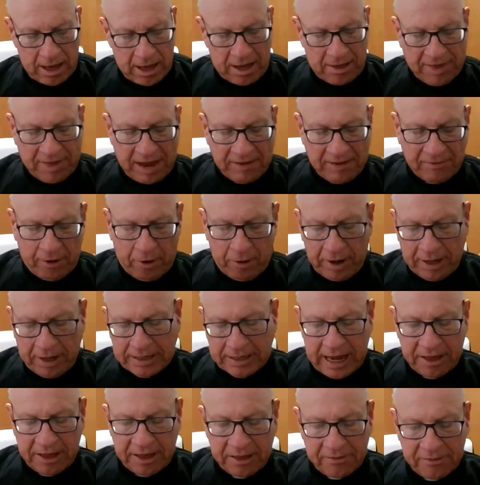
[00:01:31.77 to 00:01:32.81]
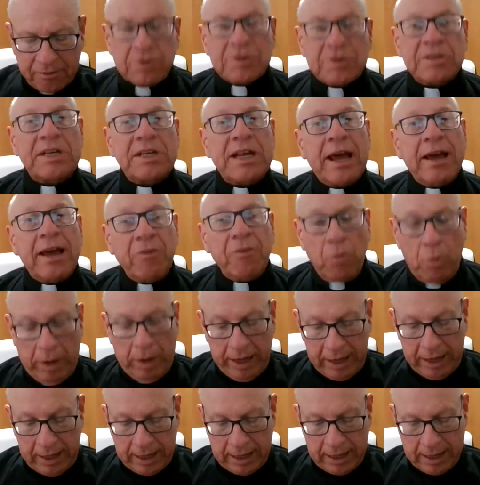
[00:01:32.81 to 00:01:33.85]
That very day, the first day of the
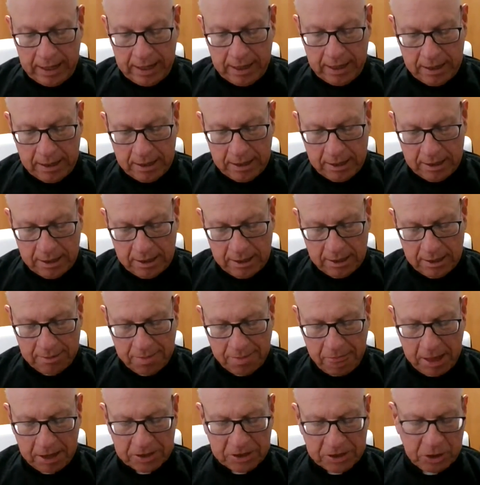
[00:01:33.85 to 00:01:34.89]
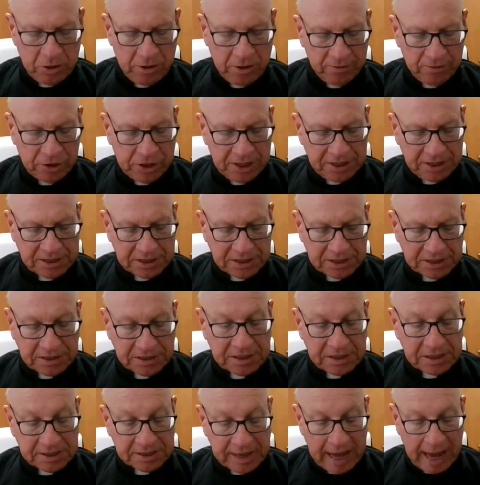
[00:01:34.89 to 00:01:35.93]
week, two of Jesus'
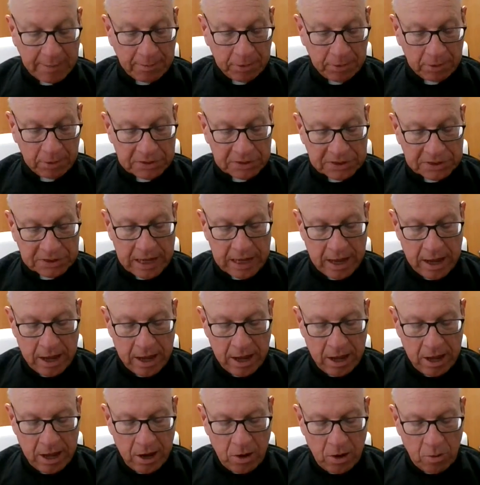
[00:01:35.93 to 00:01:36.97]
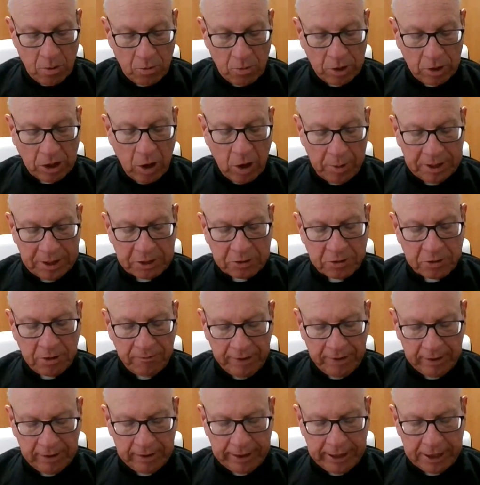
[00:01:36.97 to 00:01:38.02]
disciples were going to a
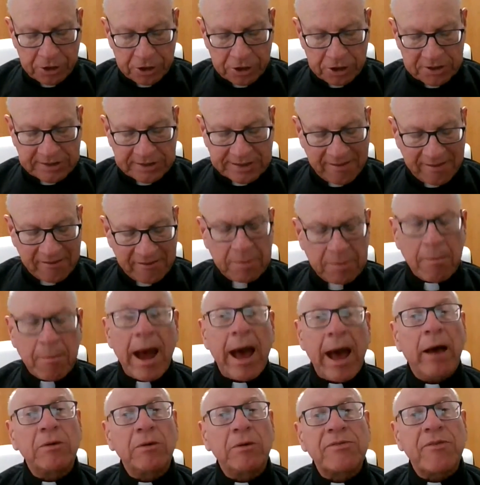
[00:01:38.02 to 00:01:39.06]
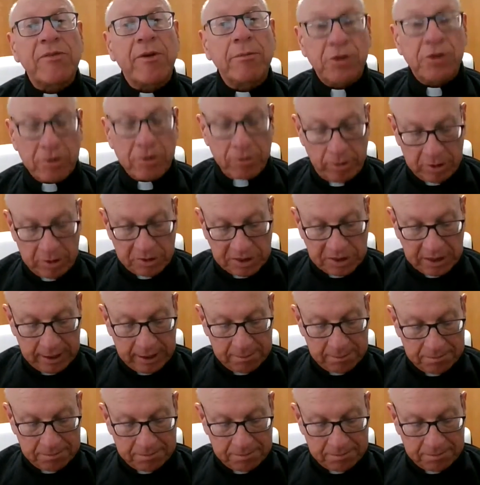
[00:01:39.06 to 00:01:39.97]
village 7 miles from Jerusalem